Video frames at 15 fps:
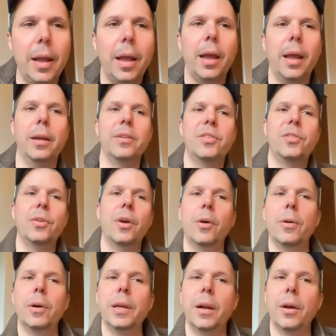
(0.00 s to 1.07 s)
And
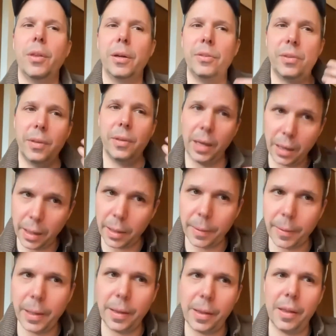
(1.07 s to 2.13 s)
so, there's
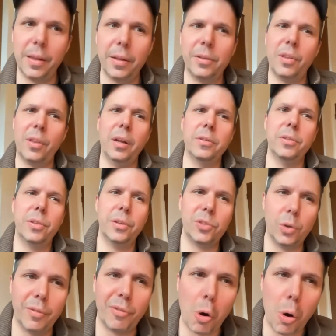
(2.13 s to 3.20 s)
a
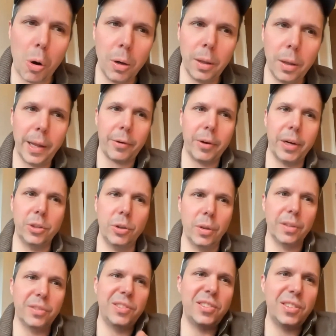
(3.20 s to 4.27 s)
sort of corollary to the
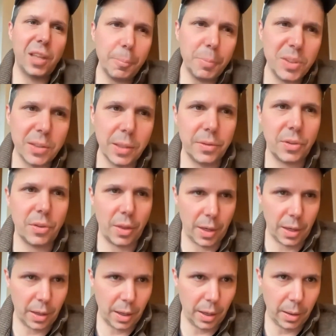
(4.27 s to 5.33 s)
substance
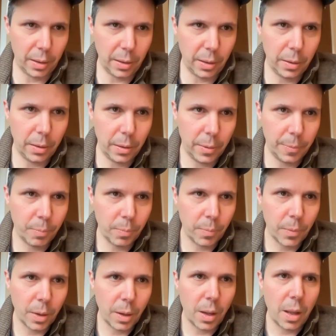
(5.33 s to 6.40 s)
thinking
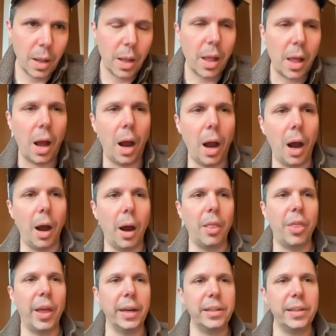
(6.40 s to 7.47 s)

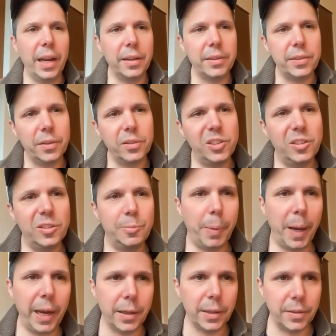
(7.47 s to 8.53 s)
that takes
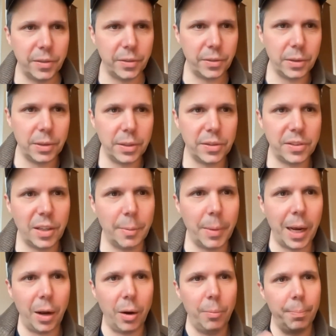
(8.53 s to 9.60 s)
space to
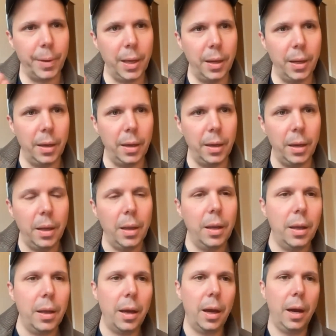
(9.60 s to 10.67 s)
somehow be
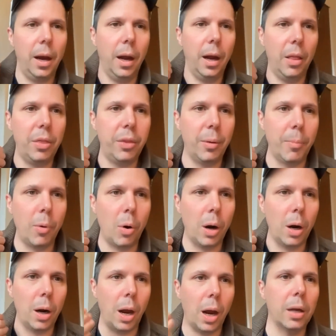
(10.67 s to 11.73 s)
the
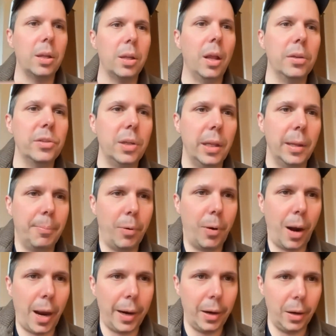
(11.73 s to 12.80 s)
more ontologically
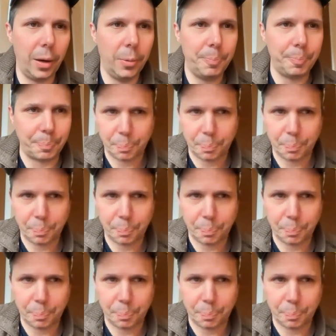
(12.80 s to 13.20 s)
prior